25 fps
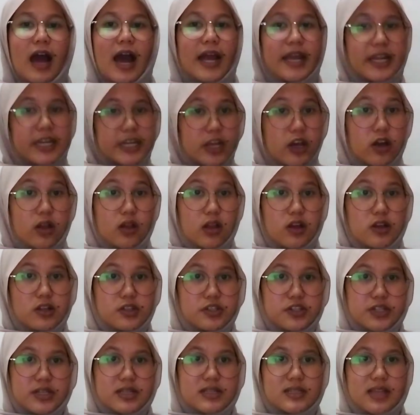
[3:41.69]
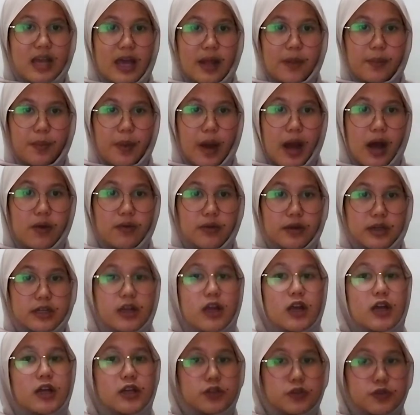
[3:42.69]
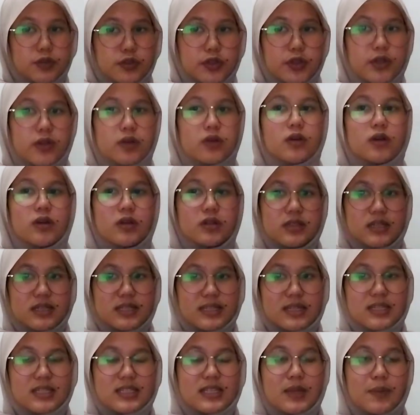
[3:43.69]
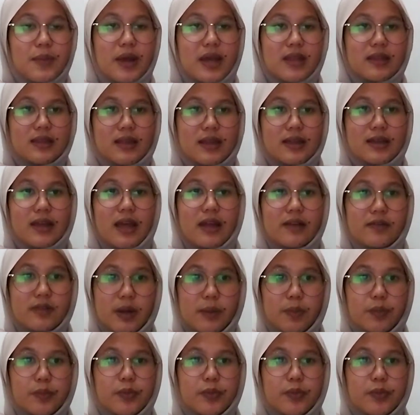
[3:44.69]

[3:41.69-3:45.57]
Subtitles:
ideologies and power through the systematic and